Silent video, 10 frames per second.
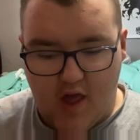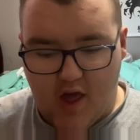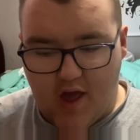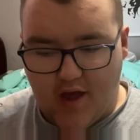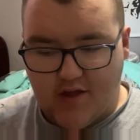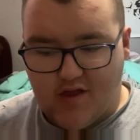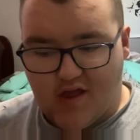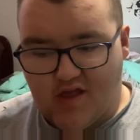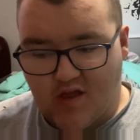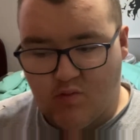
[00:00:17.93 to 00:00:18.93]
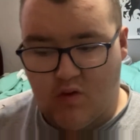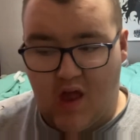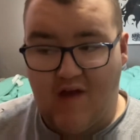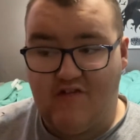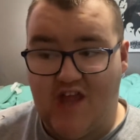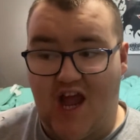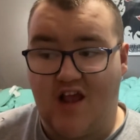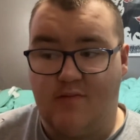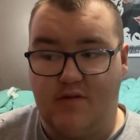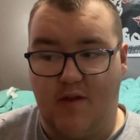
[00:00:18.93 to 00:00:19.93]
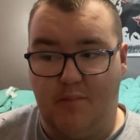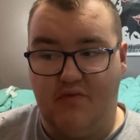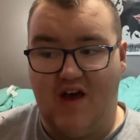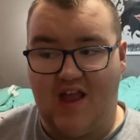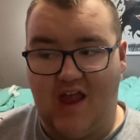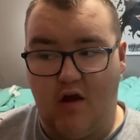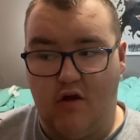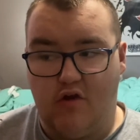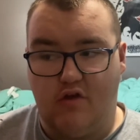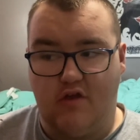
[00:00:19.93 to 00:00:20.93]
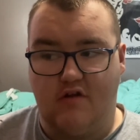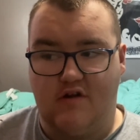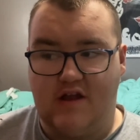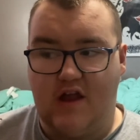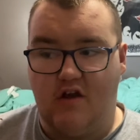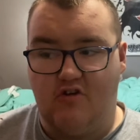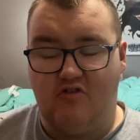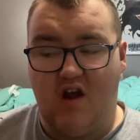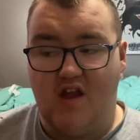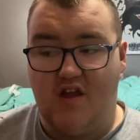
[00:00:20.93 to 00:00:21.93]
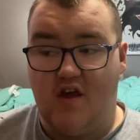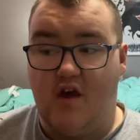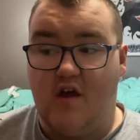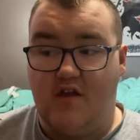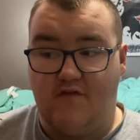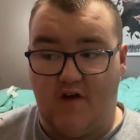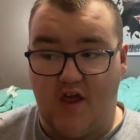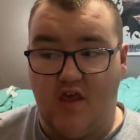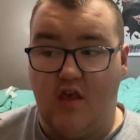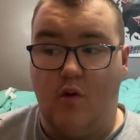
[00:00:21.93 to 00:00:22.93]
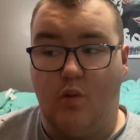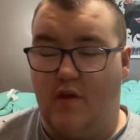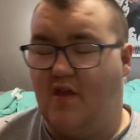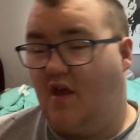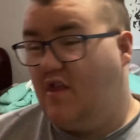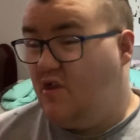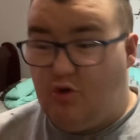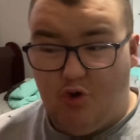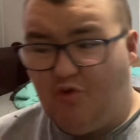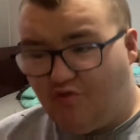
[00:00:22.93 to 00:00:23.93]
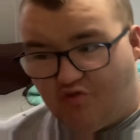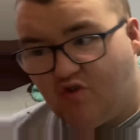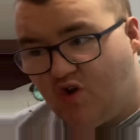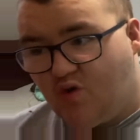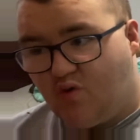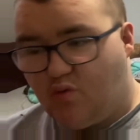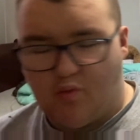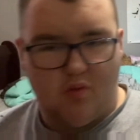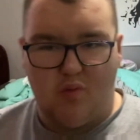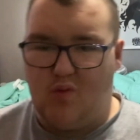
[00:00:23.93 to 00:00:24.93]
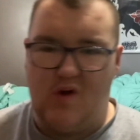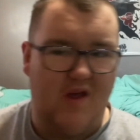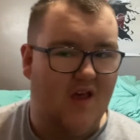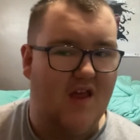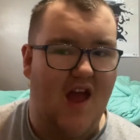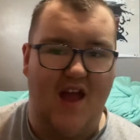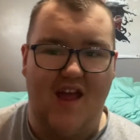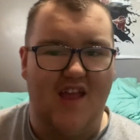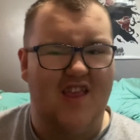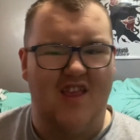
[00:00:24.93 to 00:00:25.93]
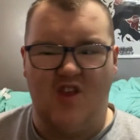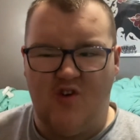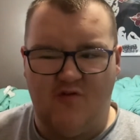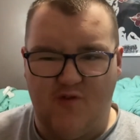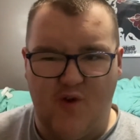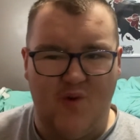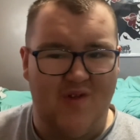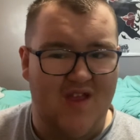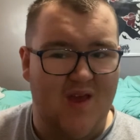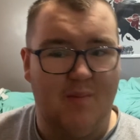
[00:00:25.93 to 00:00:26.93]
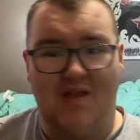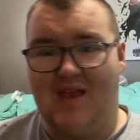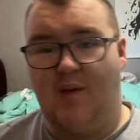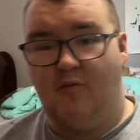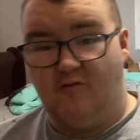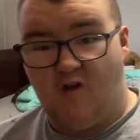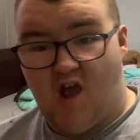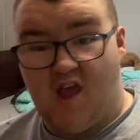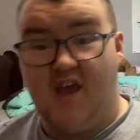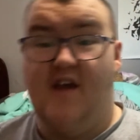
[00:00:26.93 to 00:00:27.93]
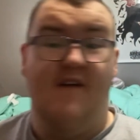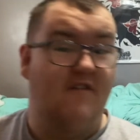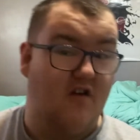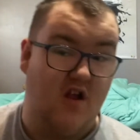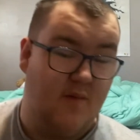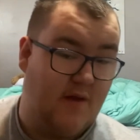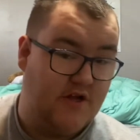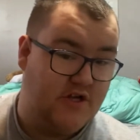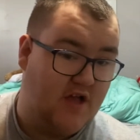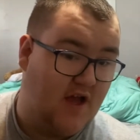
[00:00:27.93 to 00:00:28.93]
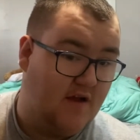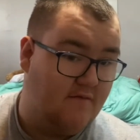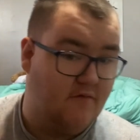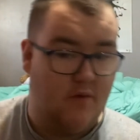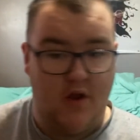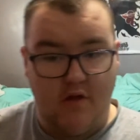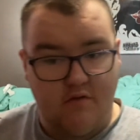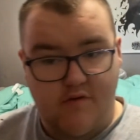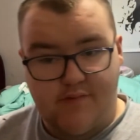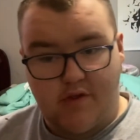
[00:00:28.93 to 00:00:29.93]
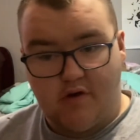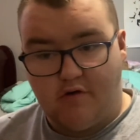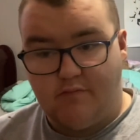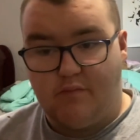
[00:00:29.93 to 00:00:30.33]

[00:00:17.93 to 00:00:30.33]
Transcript: and then that's when Hive attacks, but then Black Mirror uses their Canary Cry device with a new frequency. It's new frequency, but same cry. Forgot to mention that from another episode.